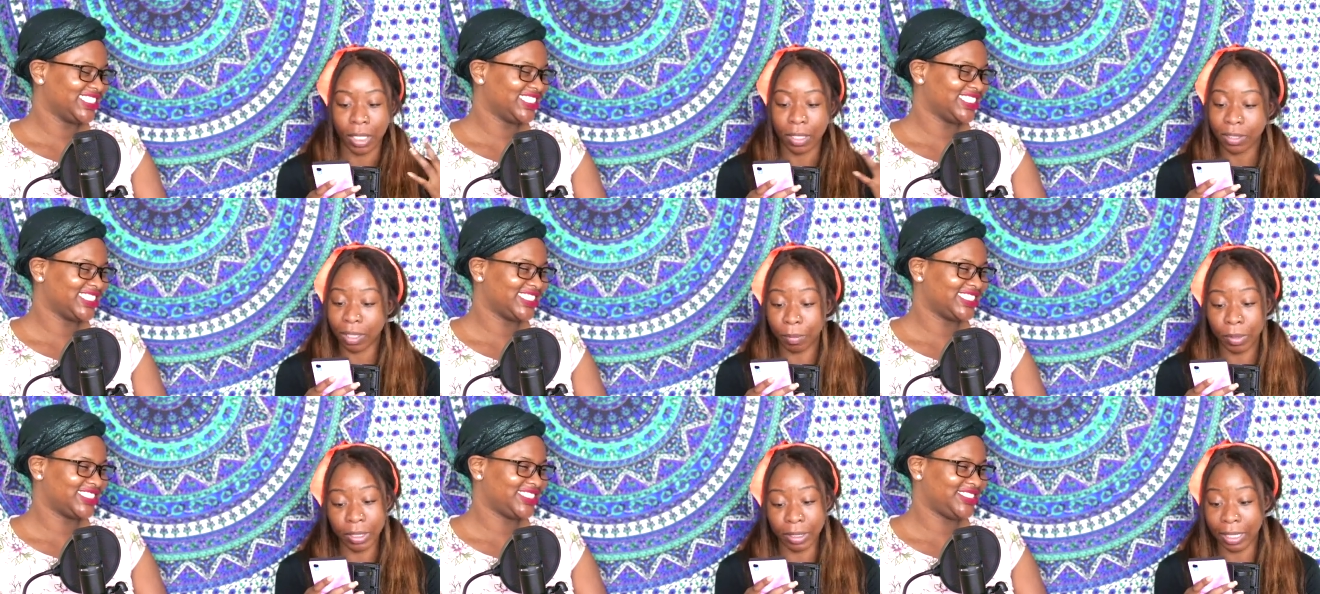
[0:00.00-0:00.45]

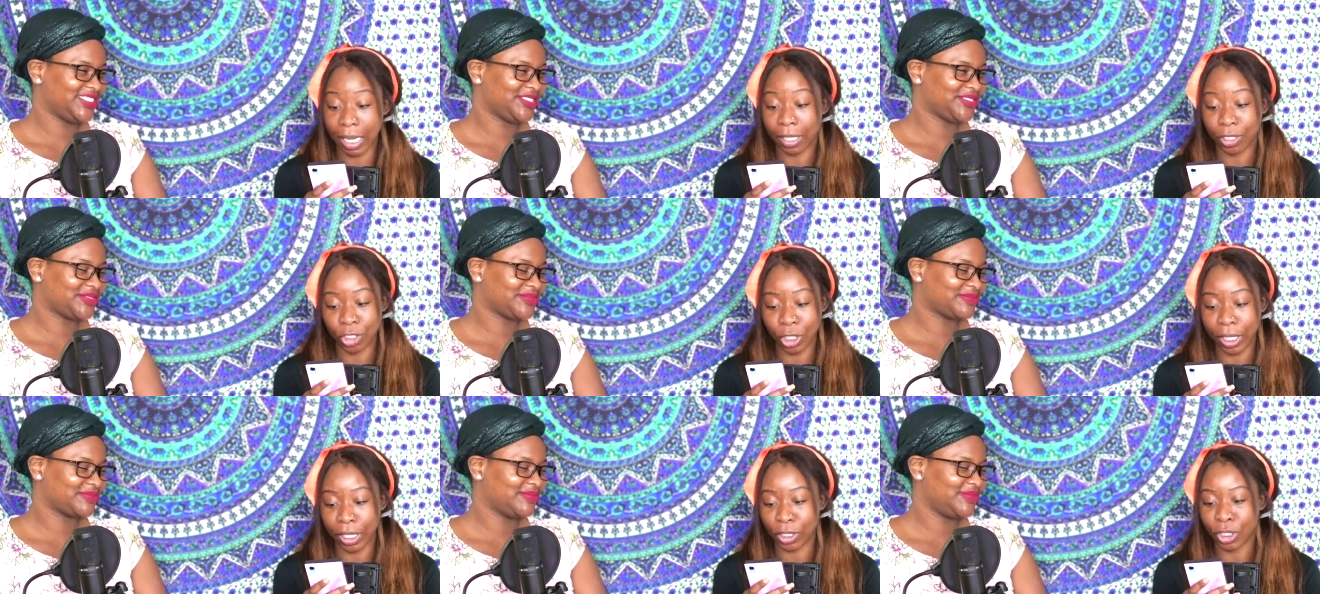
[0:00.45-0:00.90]
Speaker 1: something's got to
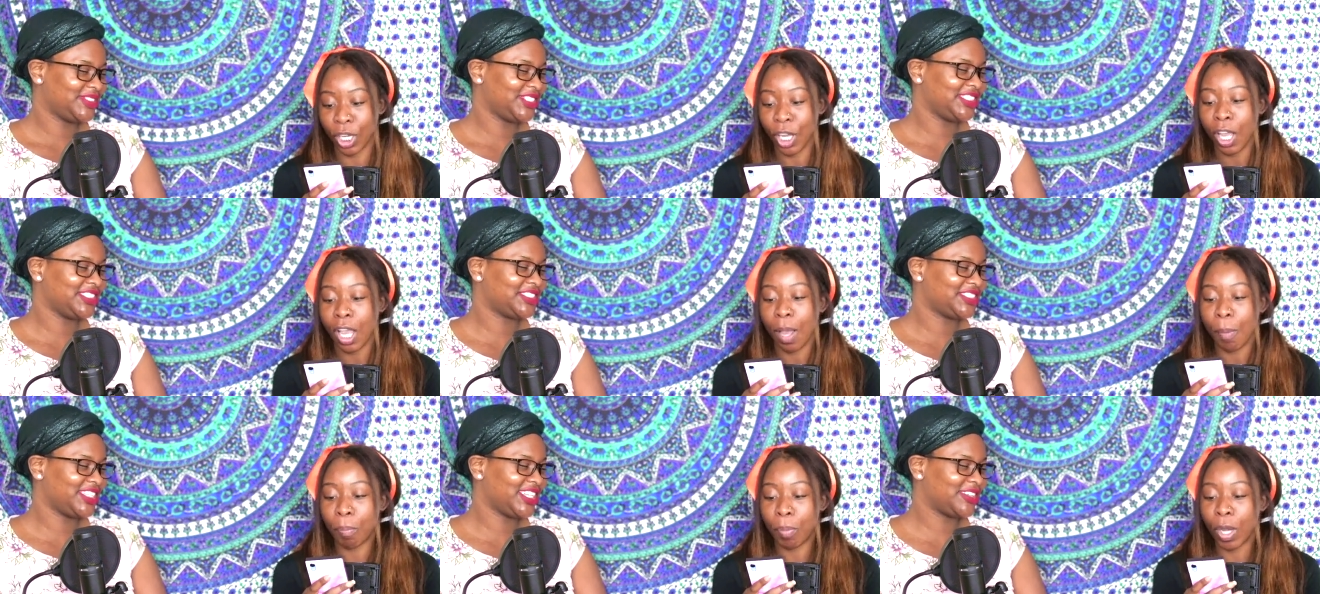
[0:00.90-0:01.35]
change.
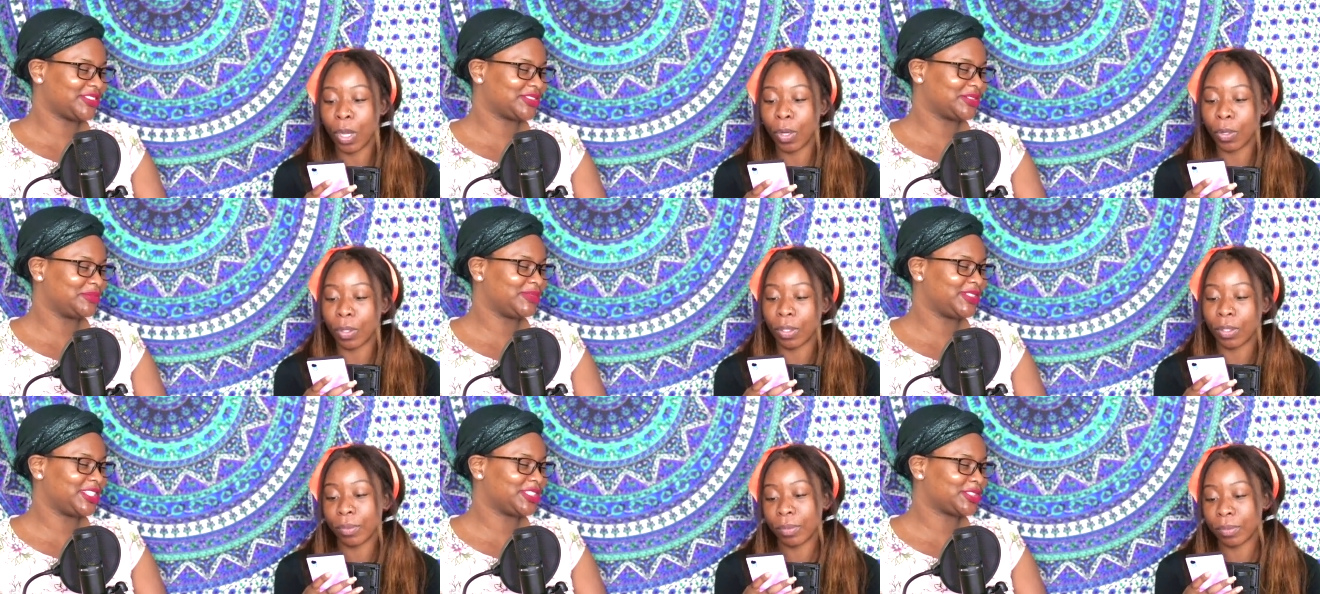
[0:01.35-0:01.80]
Didn't you but have
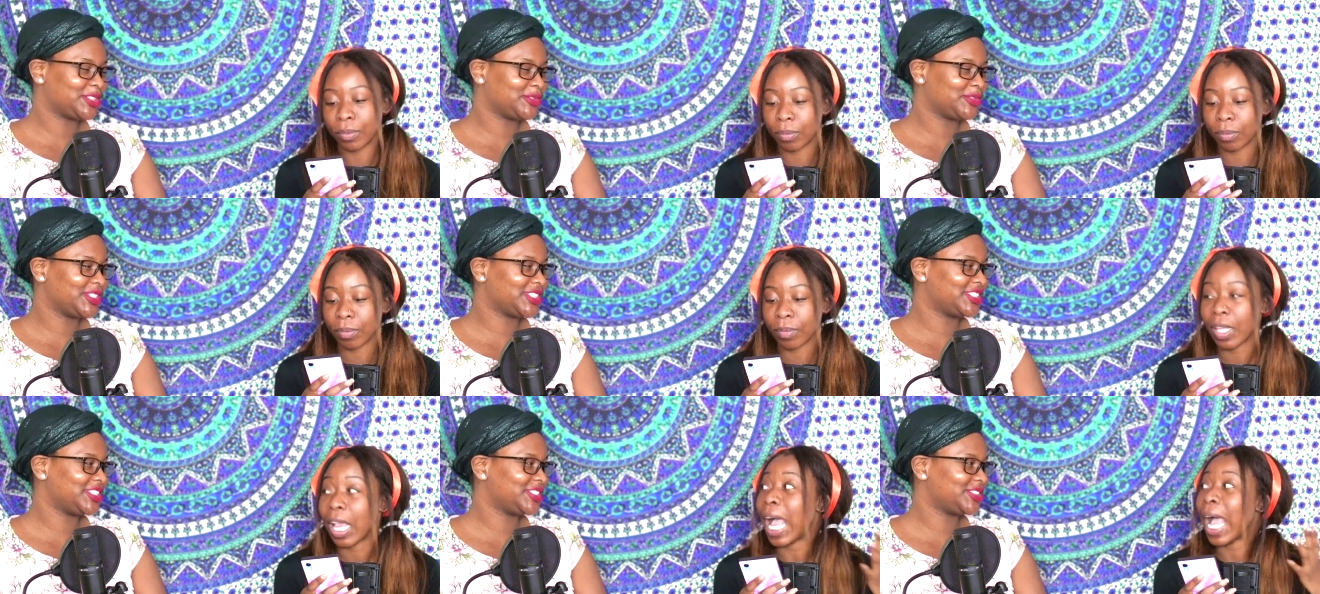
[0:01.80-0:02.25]
some
Speaker 2: dental
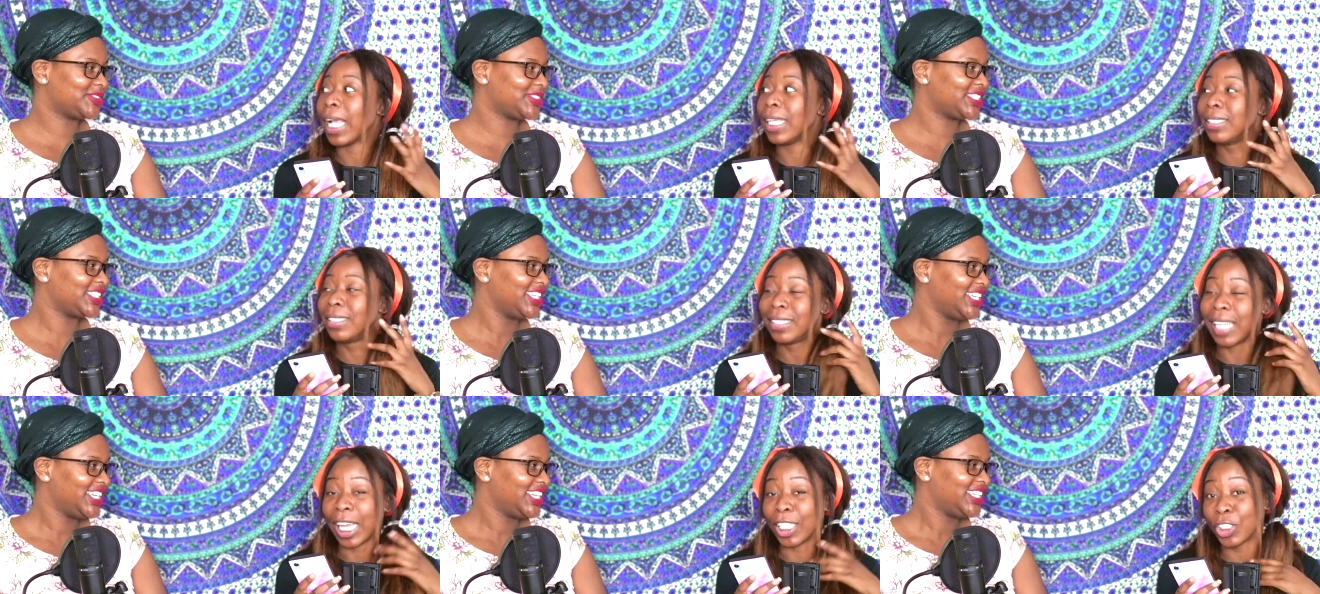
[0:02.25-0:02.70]
work? I
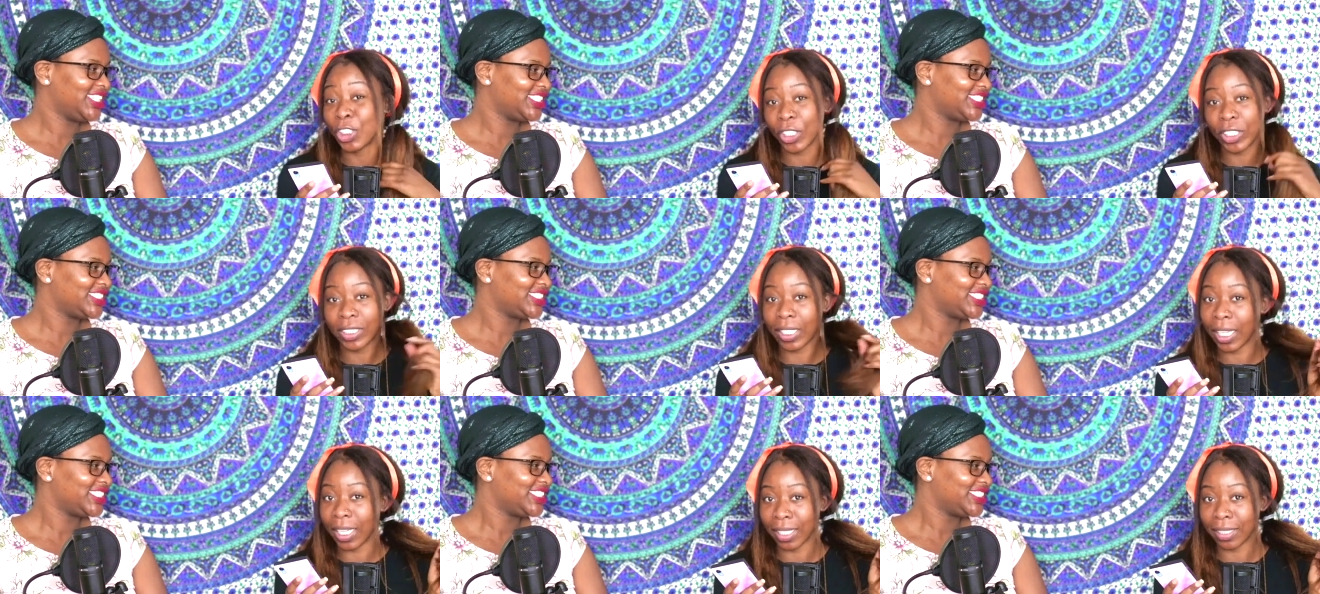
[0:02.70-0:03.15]
Speaker 1: I sure
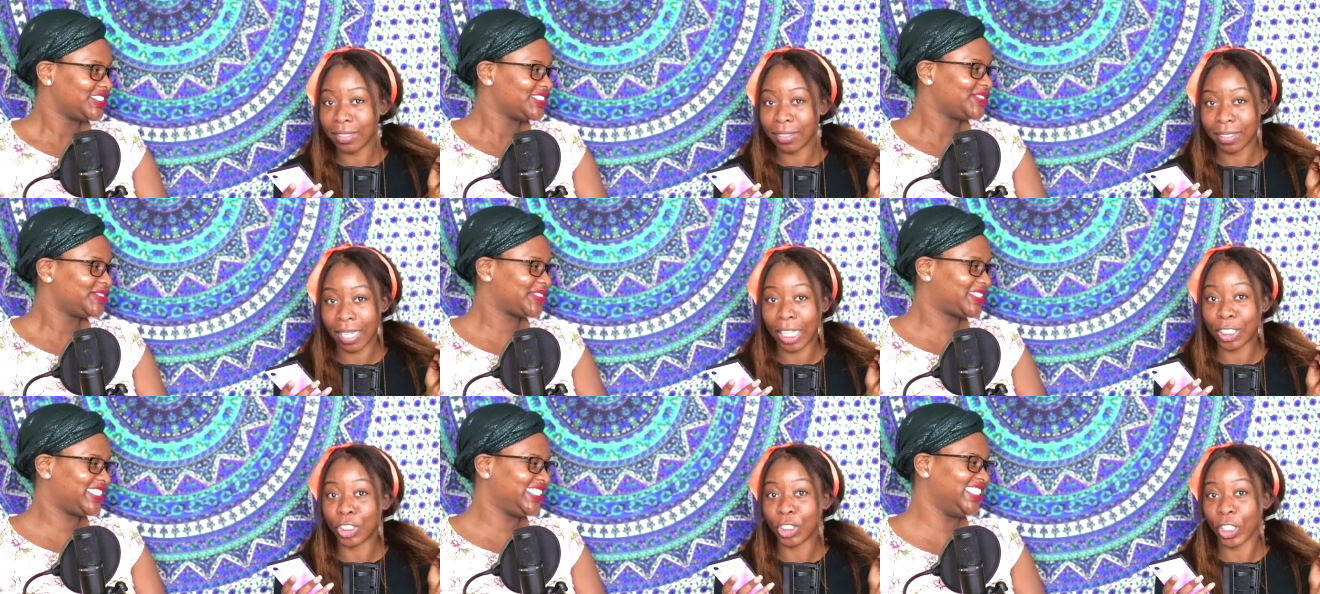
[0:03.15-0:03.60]
did.
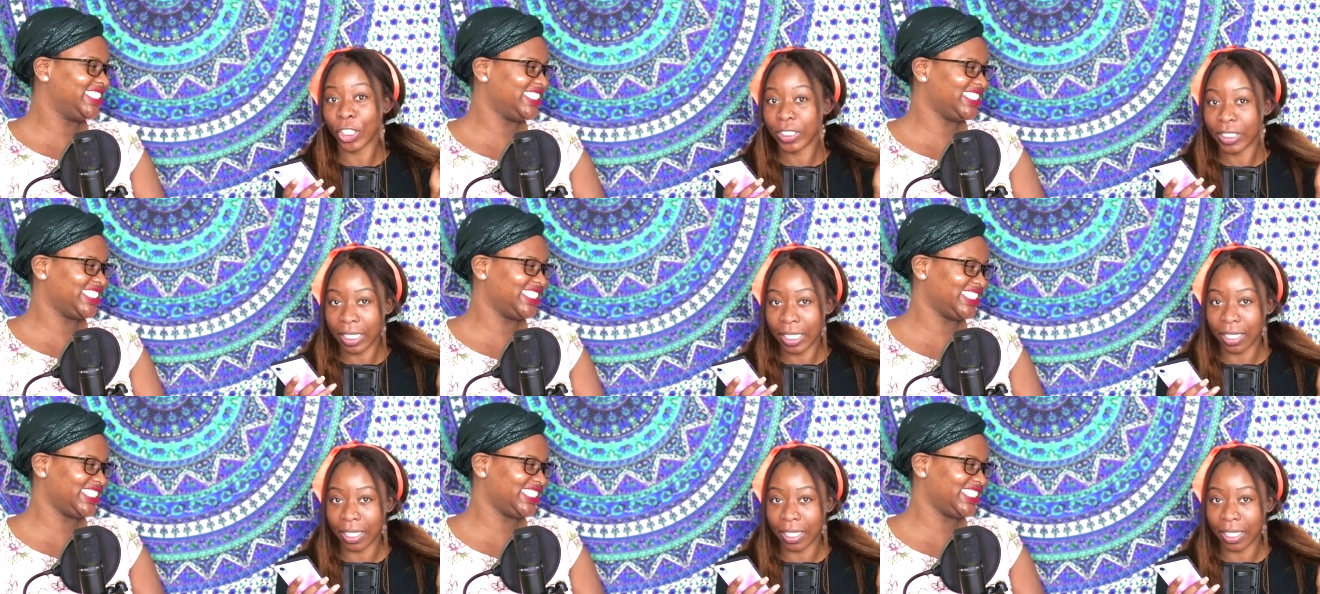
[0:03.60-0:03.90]
I sure did.